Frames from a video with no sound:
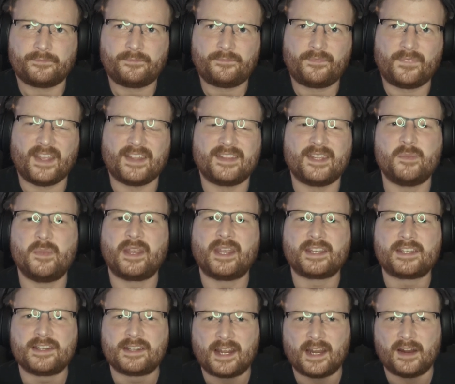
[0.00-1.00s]
the
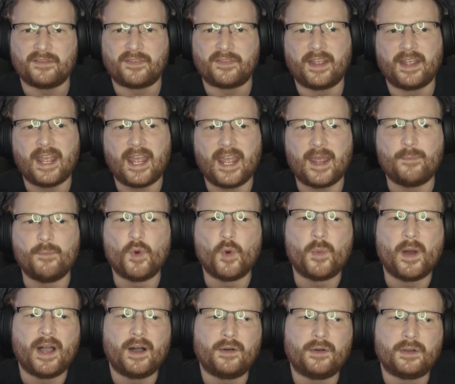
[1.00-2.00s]
biggest kind of
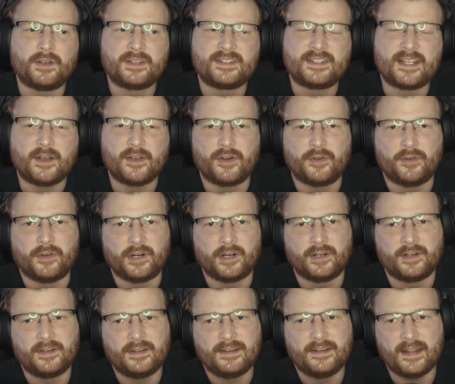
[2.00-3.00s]
mobile cellular
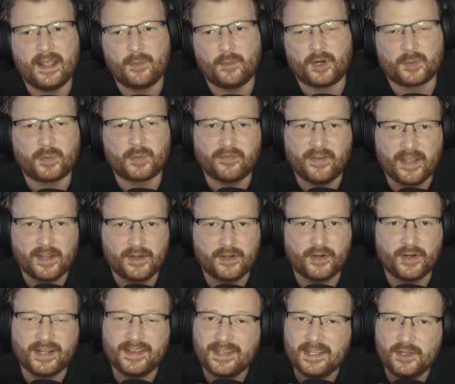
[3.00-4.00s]
network provider
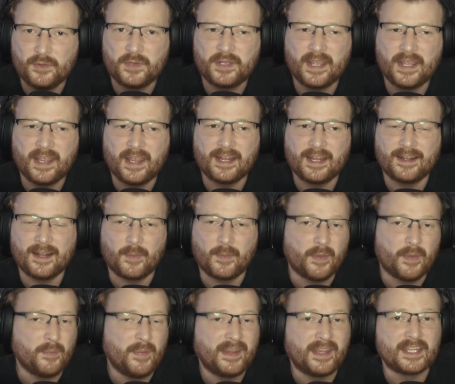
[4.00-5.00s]
in the UK, and the
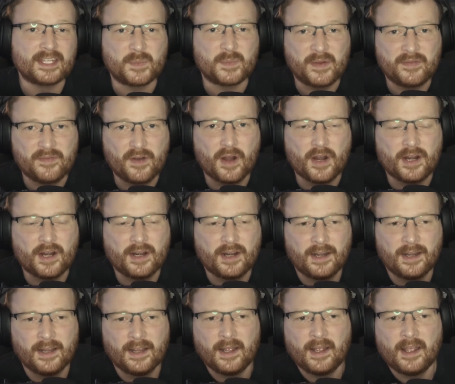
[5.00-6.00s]
biggest by far,
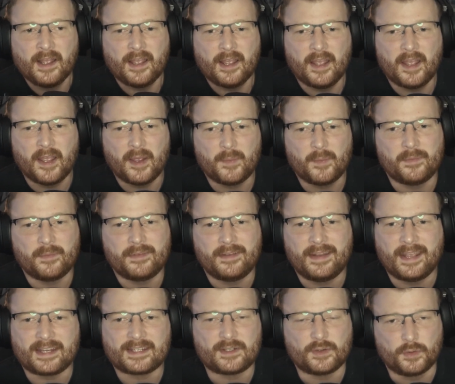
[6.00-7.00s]

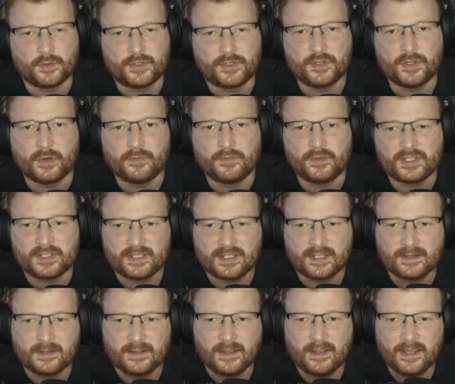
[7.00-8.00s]
next to O2 obviously,
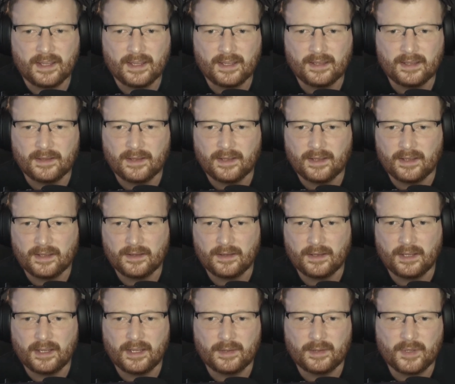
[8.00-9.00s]
but
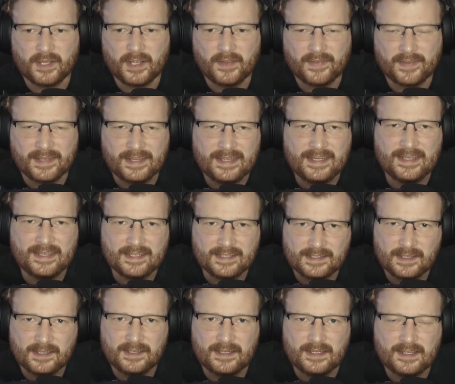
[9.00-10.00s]
I think
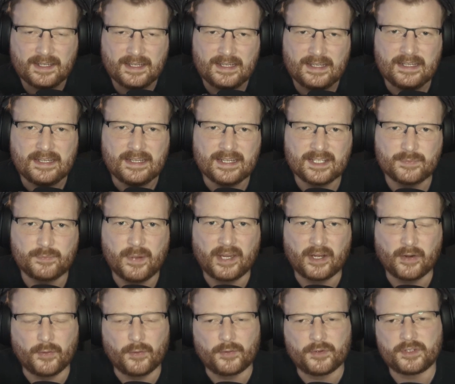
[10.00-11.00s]
EE is bigger
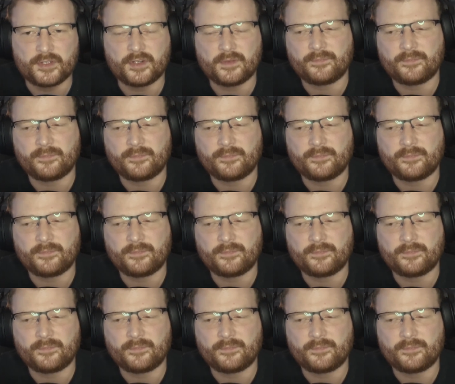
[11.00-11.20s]
than O2.